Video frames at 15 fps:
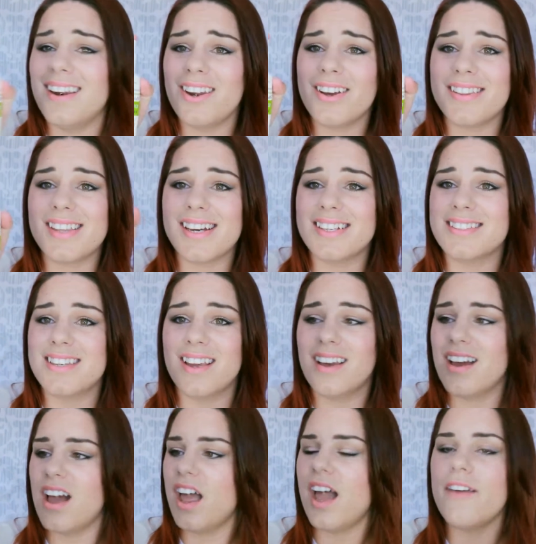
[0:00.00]
Look at this
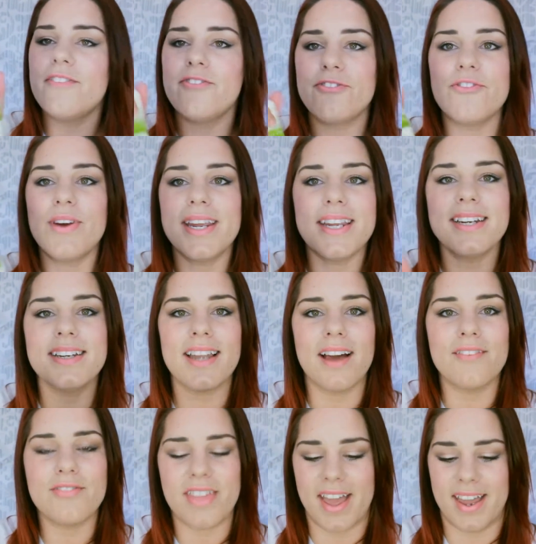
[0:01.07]
freaking
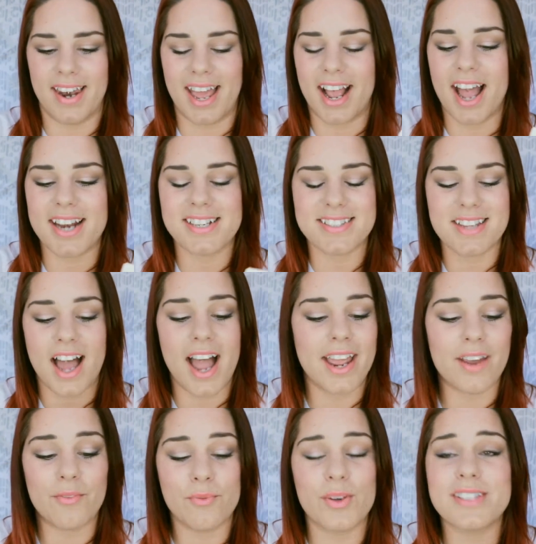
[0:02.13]
love that. Like I just,
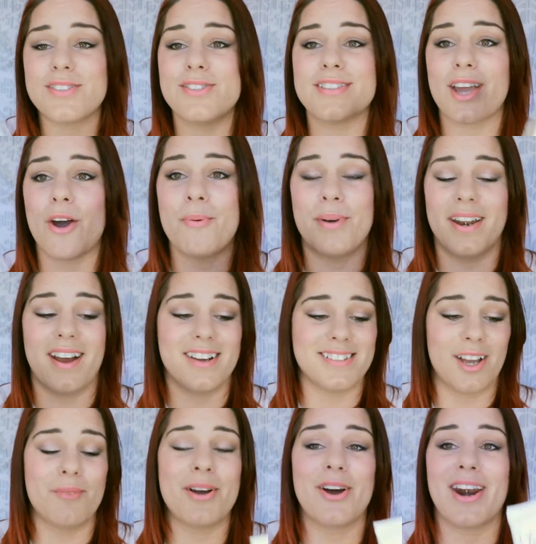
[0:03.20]
I, as soon as I opened it, I
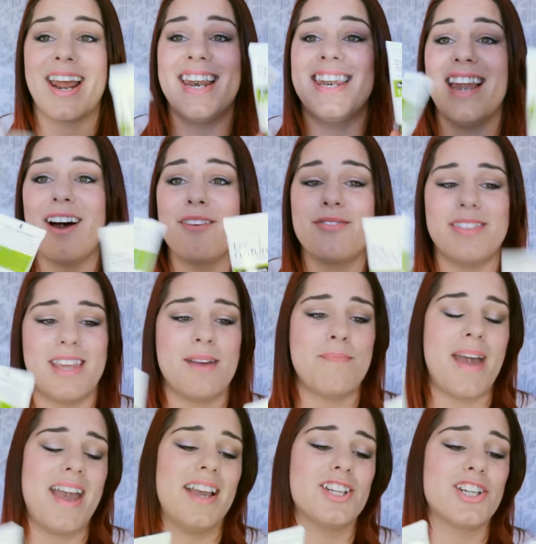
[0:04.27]
was like, oh my god, I love their
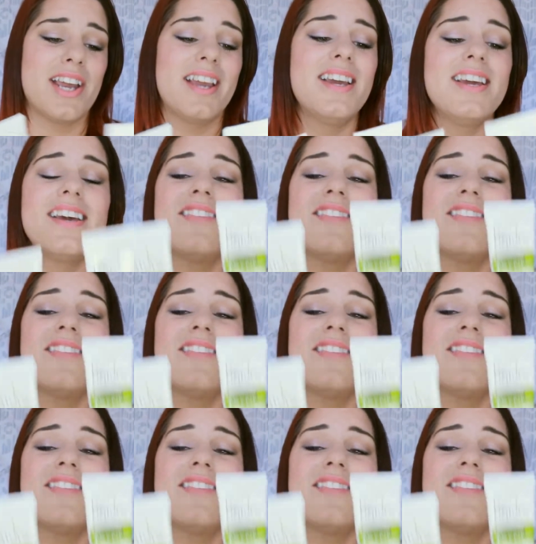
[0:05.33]
packaging.